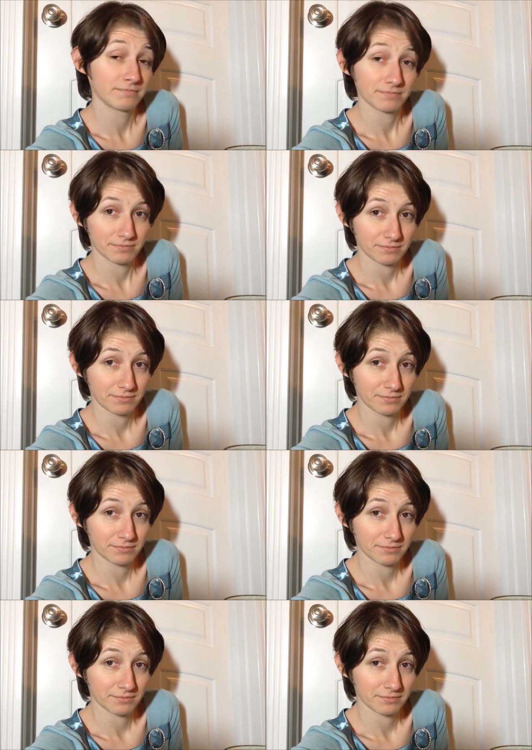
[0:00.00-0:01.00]

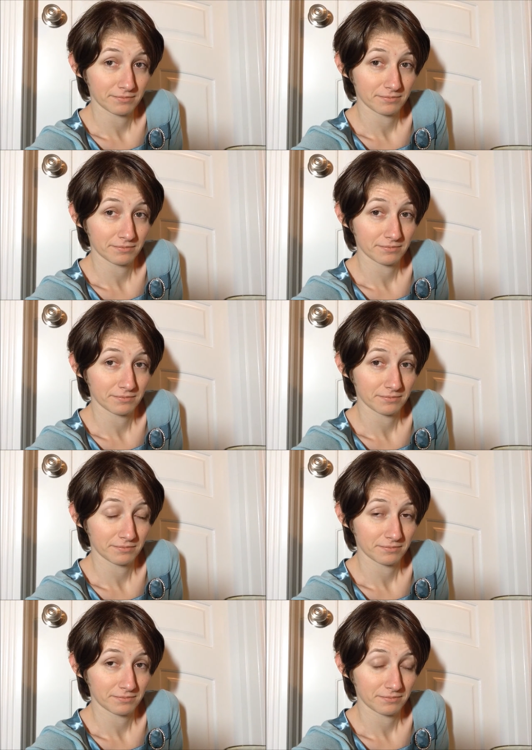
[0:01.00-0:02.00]

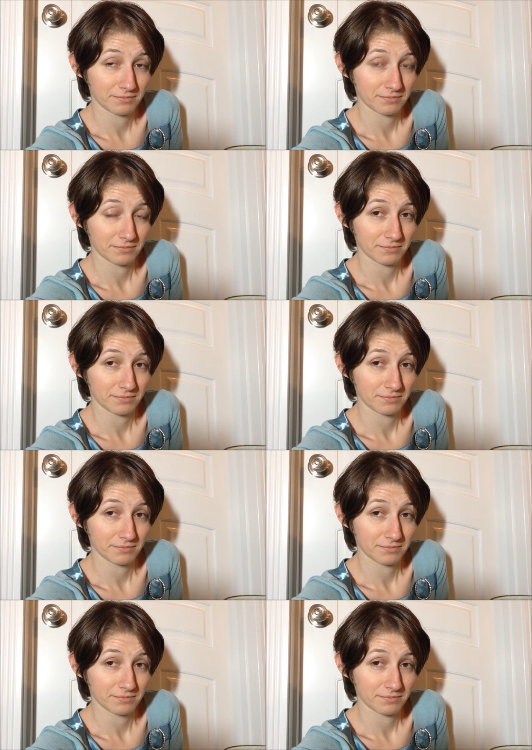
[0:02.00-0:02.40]
No one is speaking in this clip.